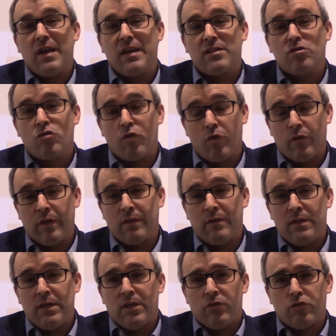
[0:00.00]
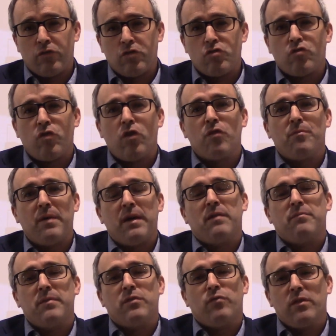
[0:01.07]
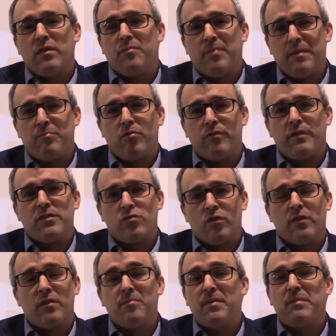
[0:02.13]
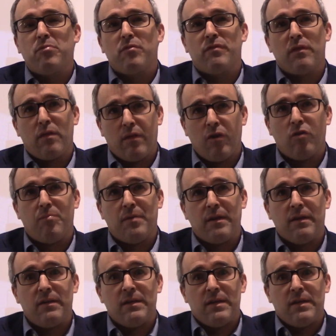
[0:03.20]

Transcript: It's growing. There's a strong bond between the people of Israel and the people of Ethiopia